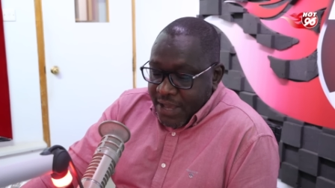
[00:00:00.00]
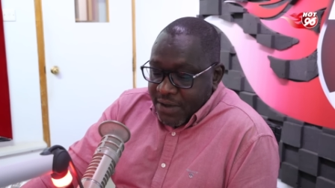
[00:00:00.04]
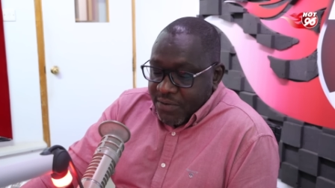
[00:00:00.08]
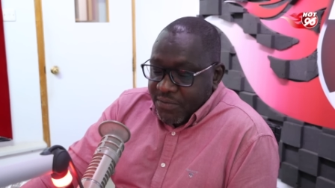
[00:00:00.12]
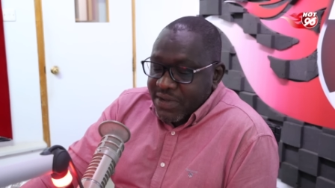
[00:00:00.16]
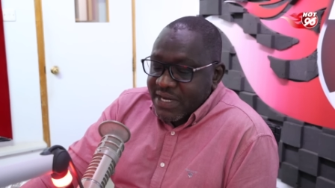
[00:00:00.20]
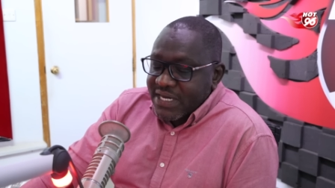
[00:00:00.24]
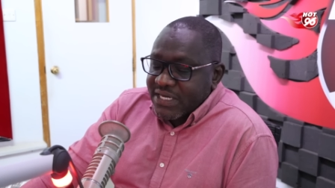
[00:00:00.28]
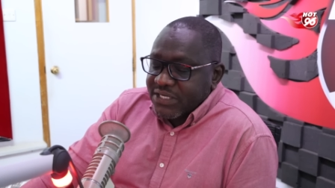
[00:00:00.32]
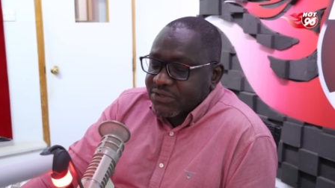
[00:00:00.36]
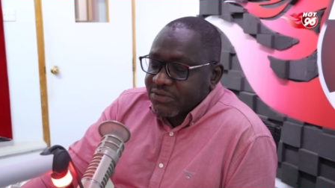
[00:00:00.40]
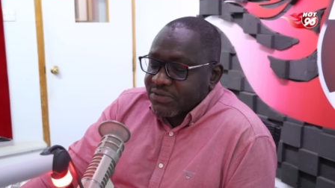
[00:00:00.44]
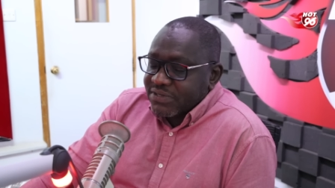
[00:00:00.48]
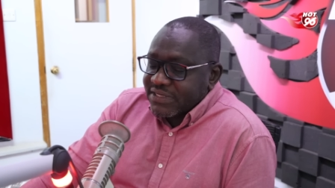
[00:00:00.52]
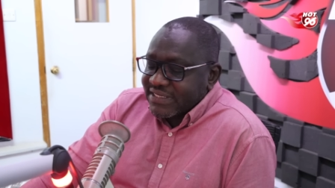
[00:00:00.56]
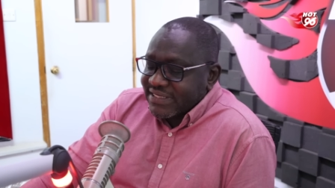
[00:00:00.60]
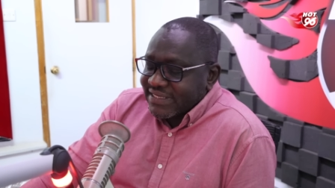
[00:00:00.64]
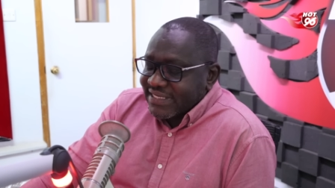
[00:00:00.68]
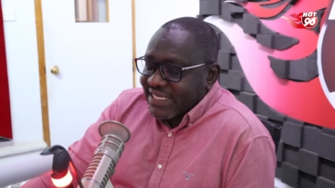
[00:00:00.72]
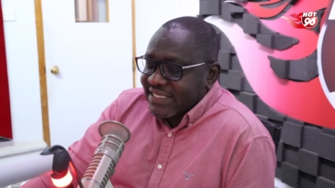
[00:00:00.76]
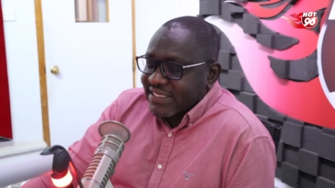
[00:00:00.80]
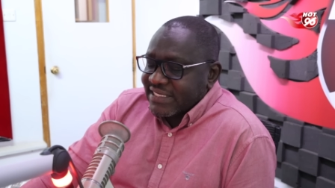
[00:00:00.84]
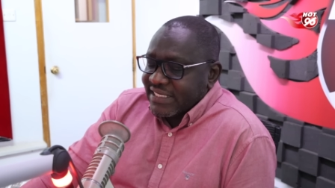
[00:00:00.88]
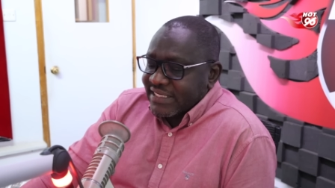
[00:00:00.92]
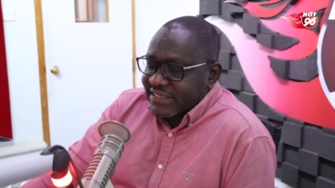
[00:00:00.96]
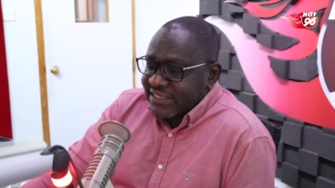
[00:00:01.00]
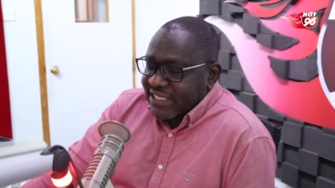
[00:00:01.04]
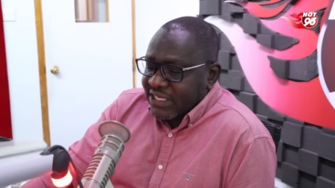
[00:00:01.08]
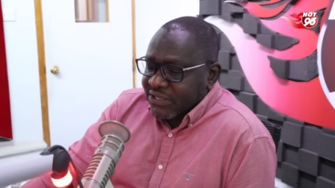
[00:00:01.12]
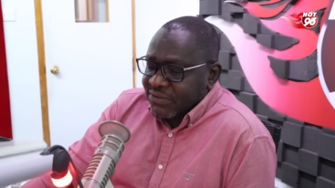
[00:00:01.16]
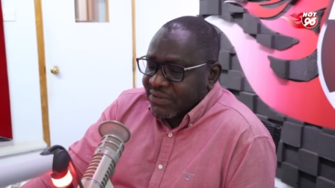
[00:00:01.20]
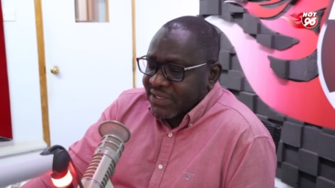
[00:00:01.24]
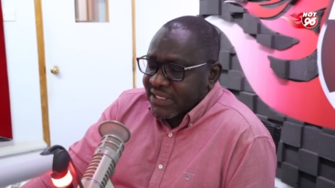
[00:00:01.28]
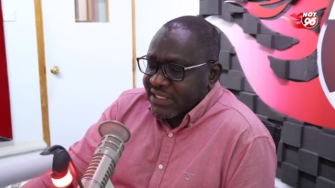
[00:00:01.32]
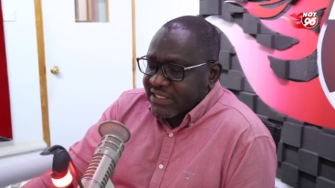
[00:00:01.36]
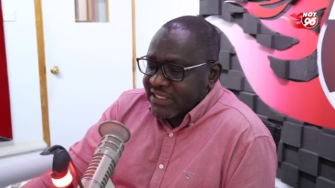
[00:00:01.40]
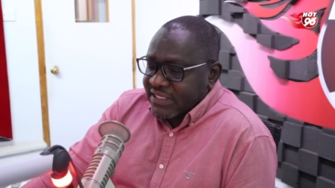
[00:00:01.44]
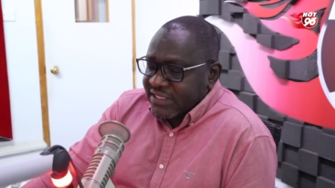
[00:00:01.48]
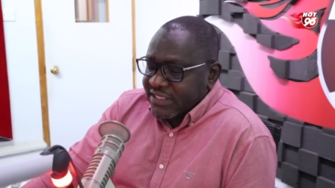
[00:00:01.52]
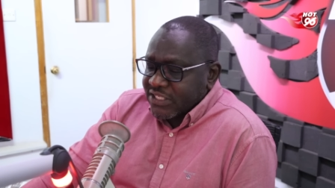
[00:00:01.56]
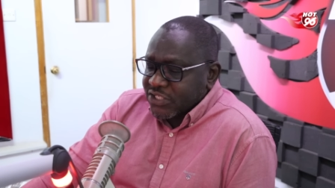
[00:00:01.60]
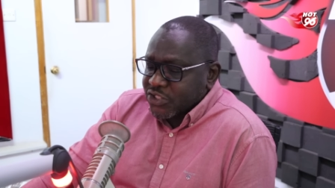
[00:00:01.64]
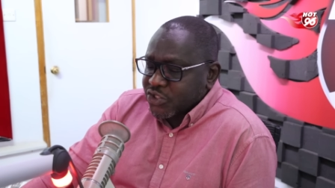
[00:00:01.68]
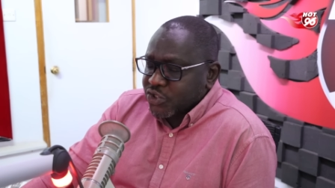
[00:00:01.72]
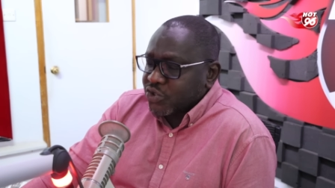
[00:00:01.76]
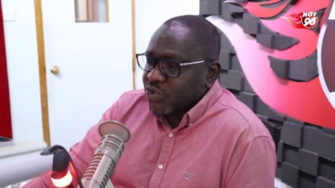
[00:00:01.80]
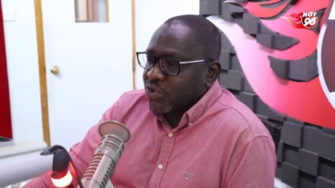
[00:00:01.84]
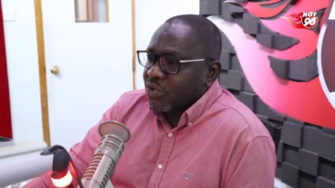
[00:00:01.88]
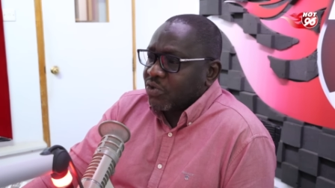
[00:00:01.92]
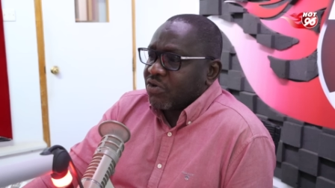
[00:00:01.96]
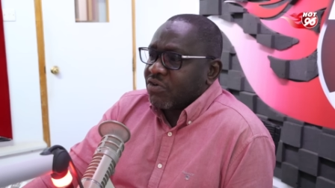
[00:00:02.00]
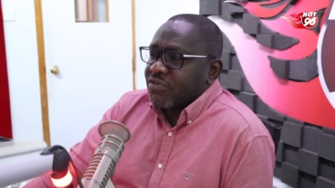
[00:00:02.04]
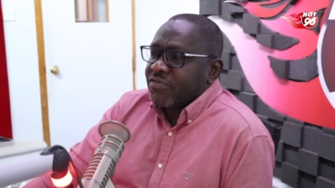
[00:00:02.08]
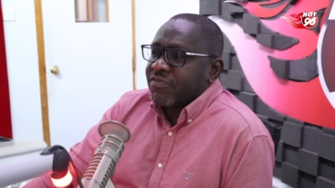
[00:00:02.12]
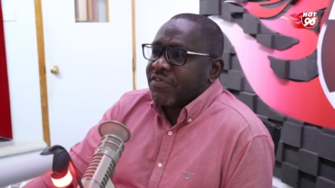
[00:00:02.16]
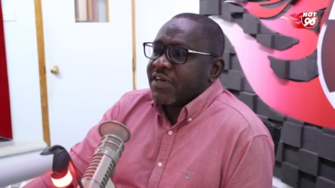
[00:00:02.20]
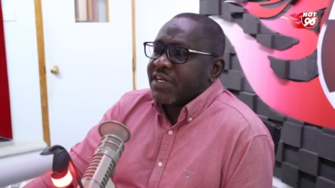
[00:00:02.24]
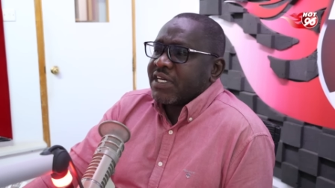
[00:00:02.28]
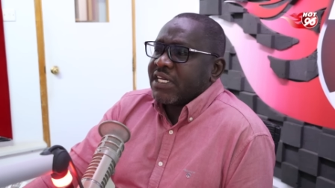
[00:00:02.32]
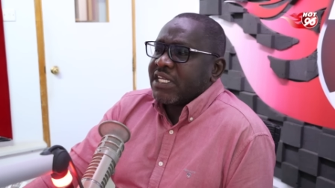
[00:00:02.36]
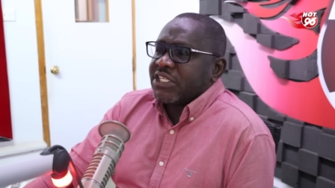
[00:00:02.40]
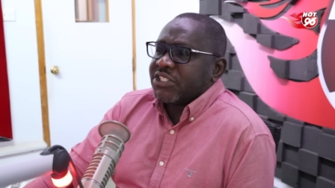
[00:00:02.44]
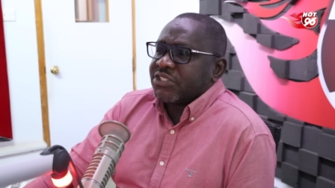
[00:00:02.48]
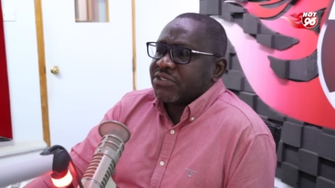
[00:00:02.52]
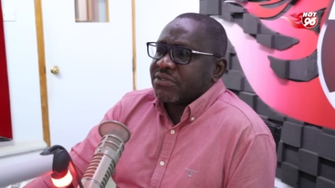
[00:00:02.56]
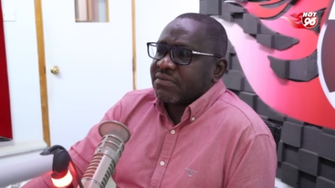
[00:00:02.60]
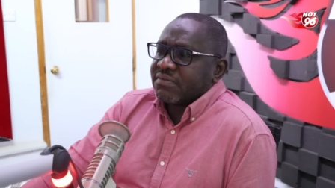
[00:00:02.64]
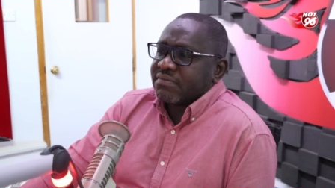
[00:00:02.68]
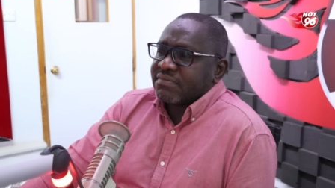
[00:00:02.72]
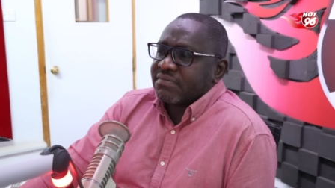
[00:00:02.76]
We need to start interrogating the soul of our nation.